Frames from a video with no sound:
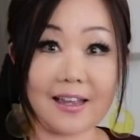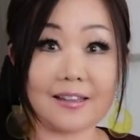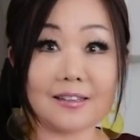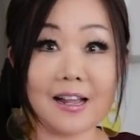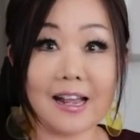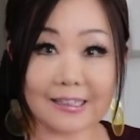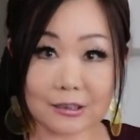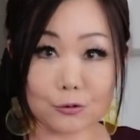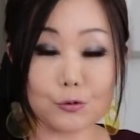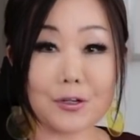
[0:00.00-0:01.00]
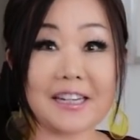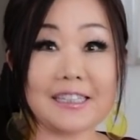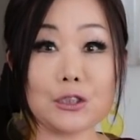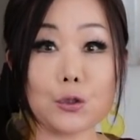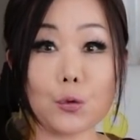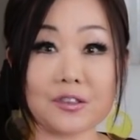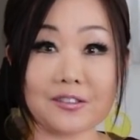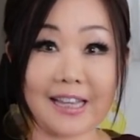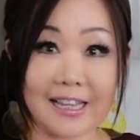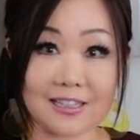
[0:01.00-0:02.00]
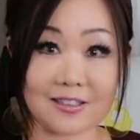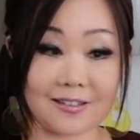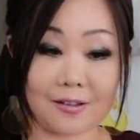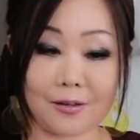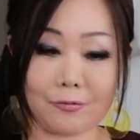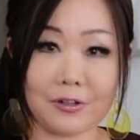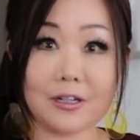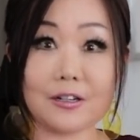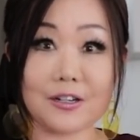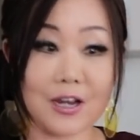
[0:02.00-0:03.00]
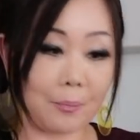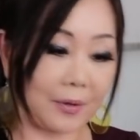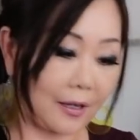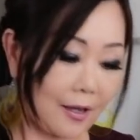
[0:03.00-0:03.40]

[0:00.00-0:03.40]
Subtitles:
and you can enjoy the taste. Really yummy.